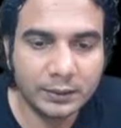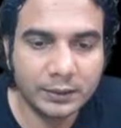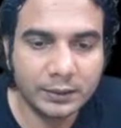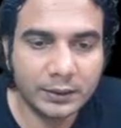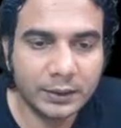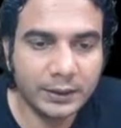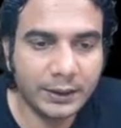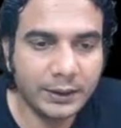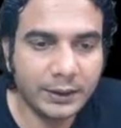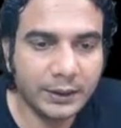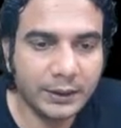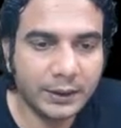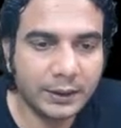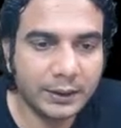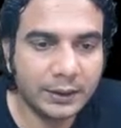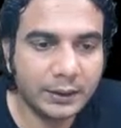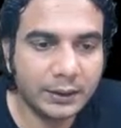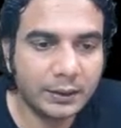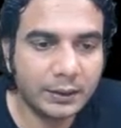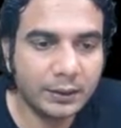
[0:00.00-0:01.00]

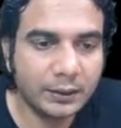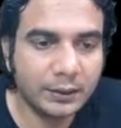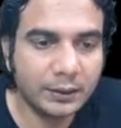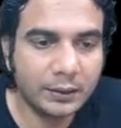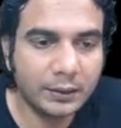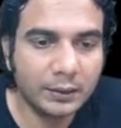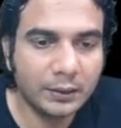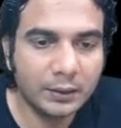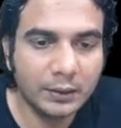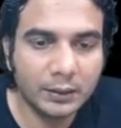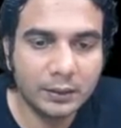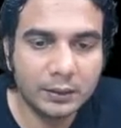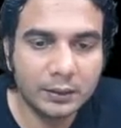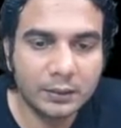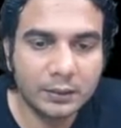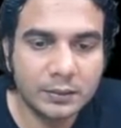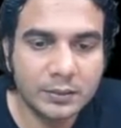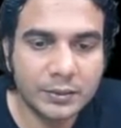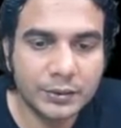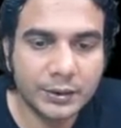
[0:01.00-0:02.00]

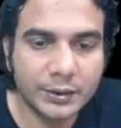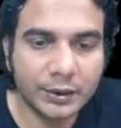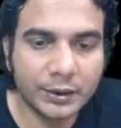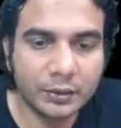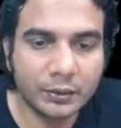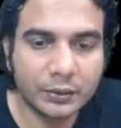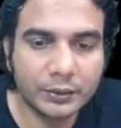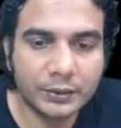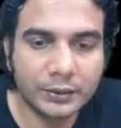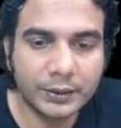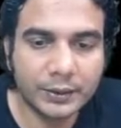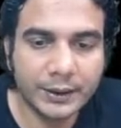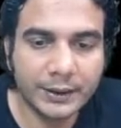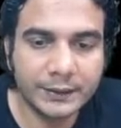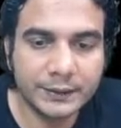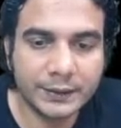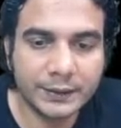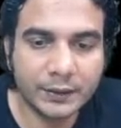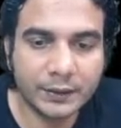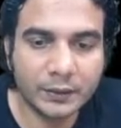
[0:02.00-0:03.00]

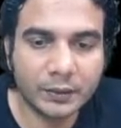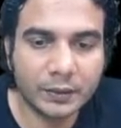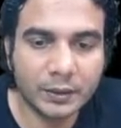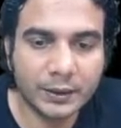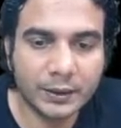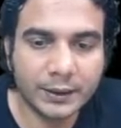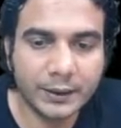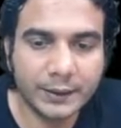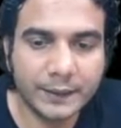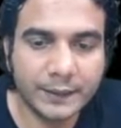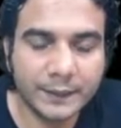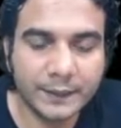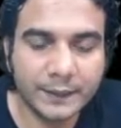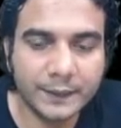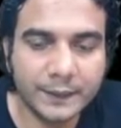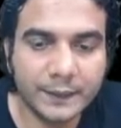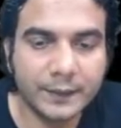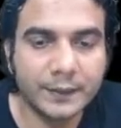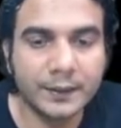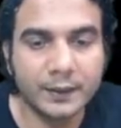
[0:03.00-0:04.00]
3030. All right.
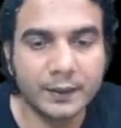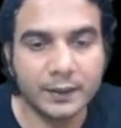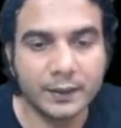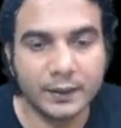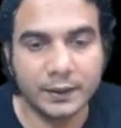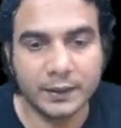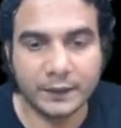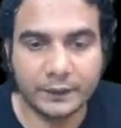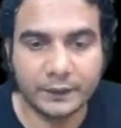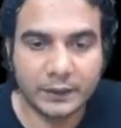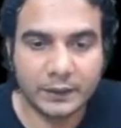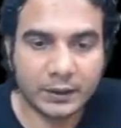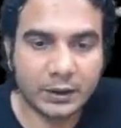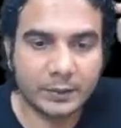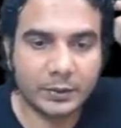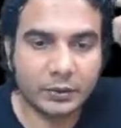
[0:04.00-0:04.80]
It will come